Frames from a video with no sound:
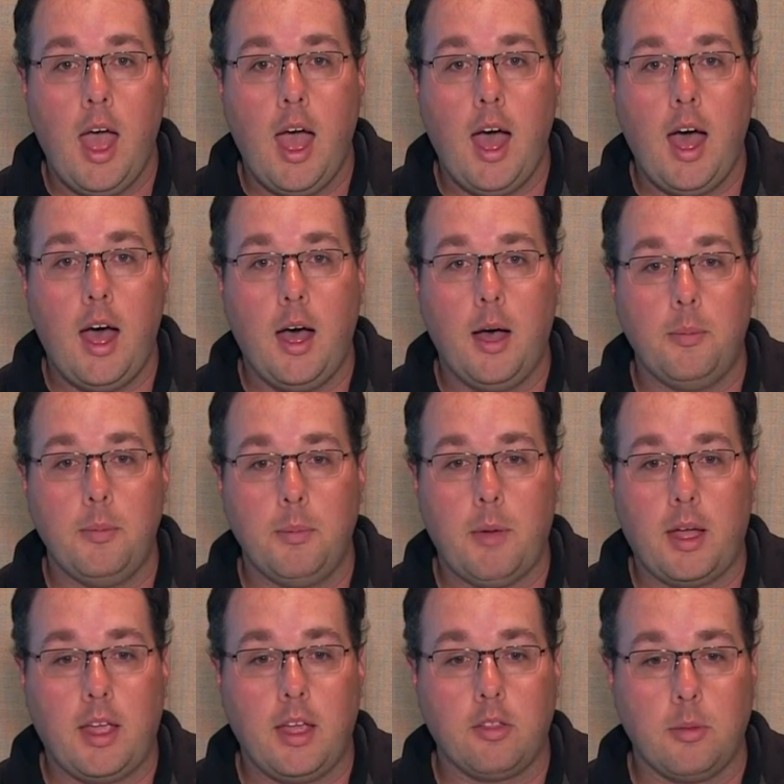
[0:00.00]
In
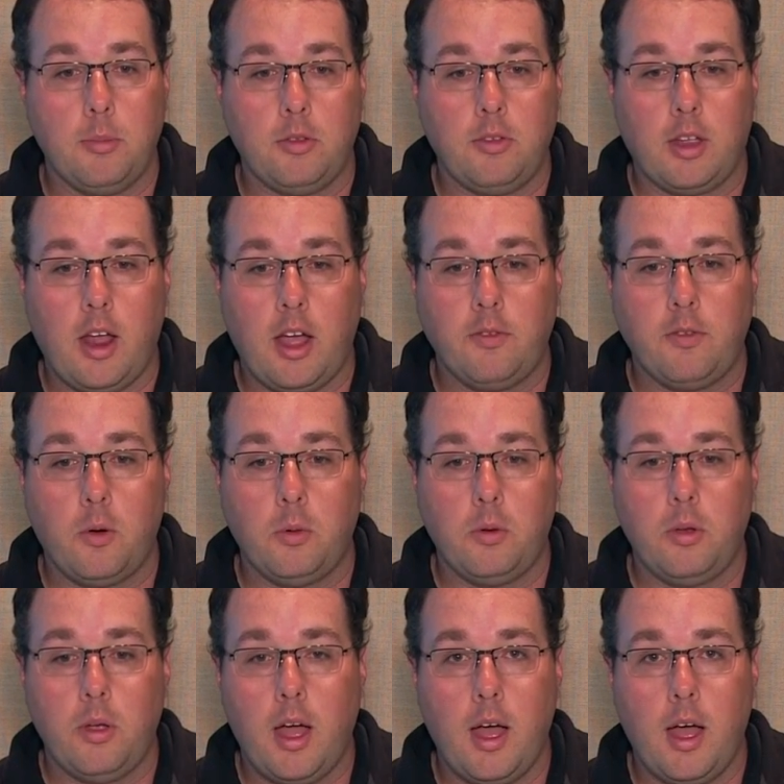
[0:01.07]
my case, I'm using an iPhone,